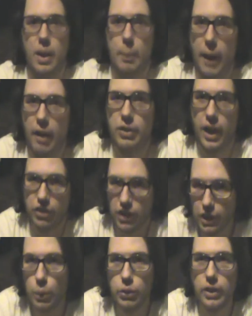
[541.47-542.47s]
But after actually
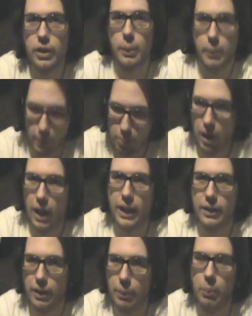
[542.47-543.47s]
using them and
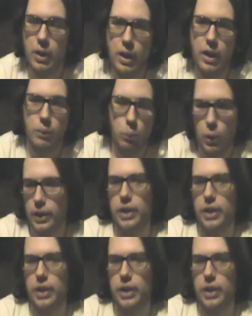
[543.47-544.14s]
applying them, working